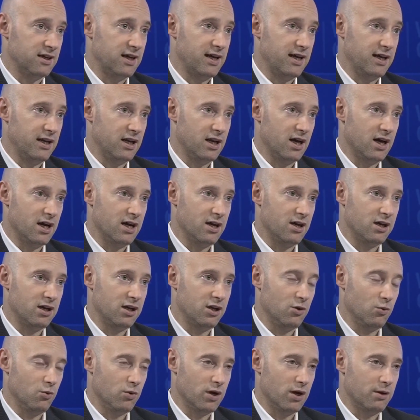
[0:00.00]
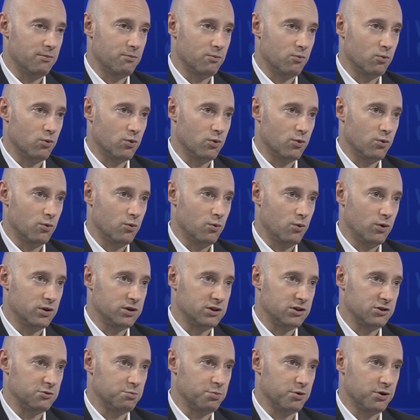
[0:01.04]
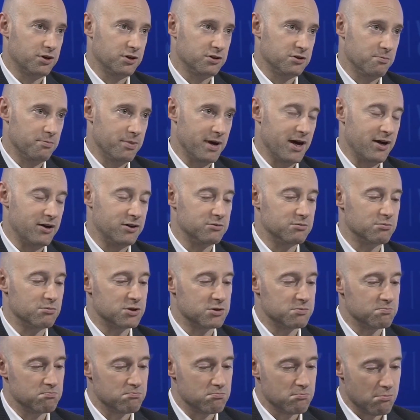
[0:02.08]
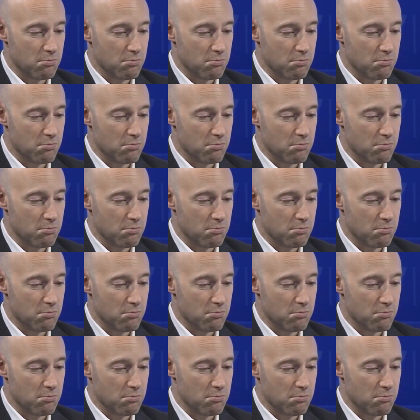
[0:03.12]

And you know, what this book is about is